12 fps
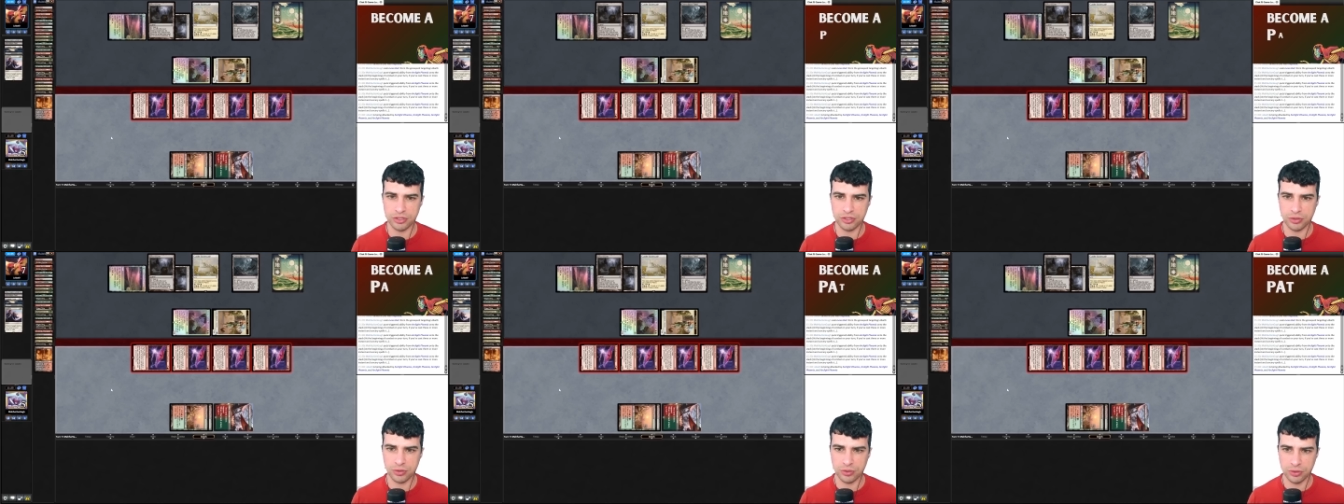
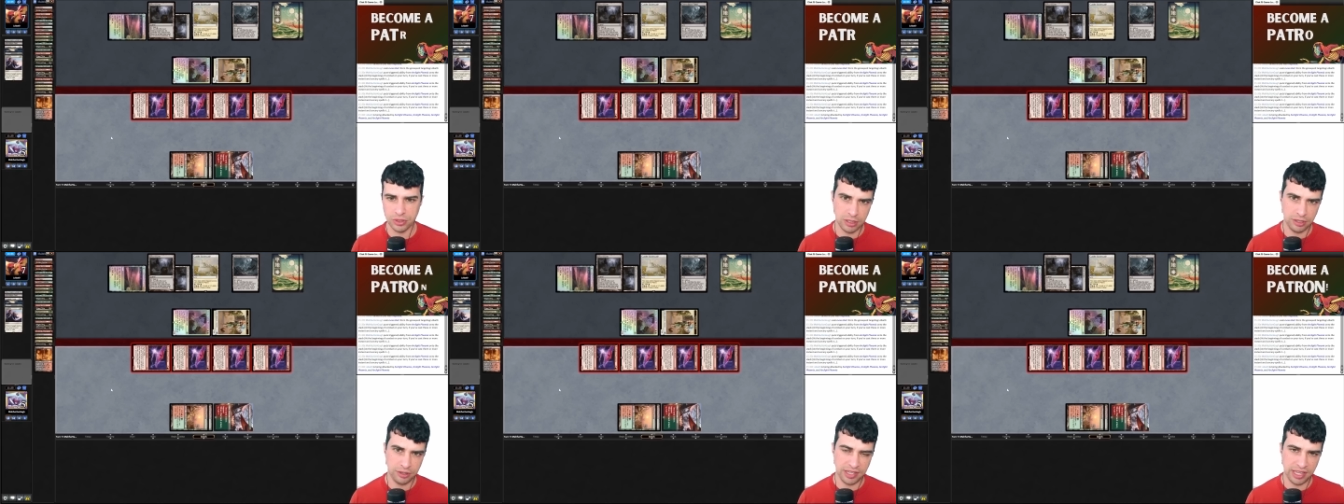So
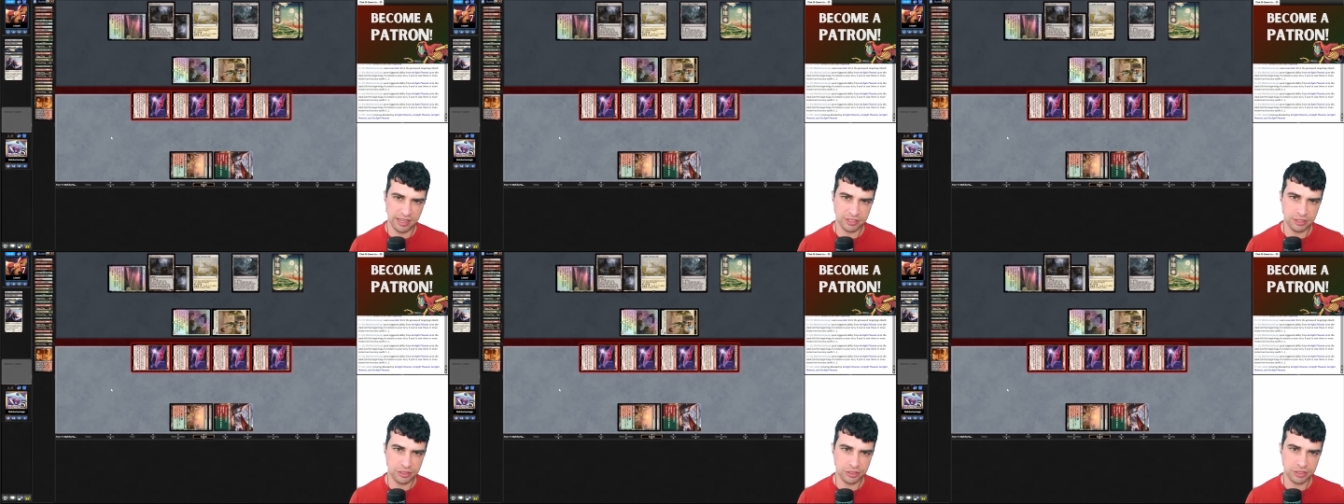if they have
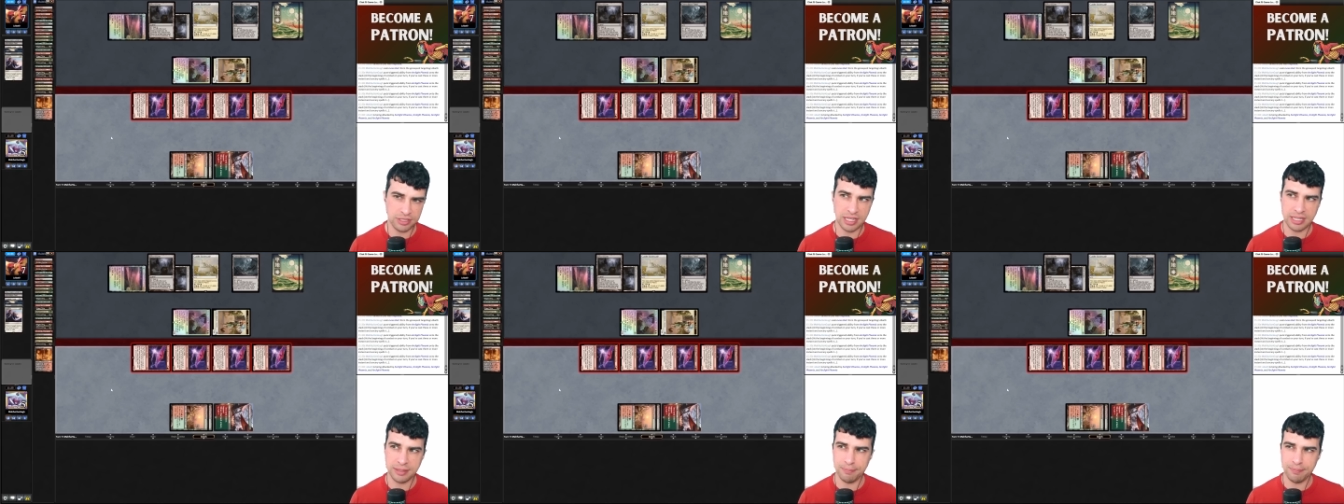Solitude,
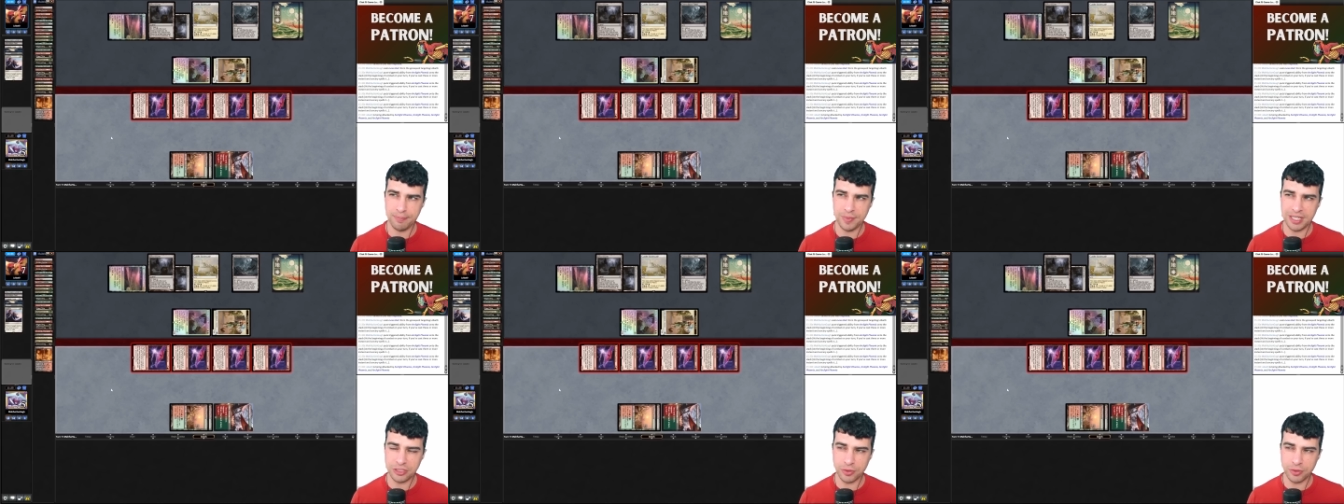they need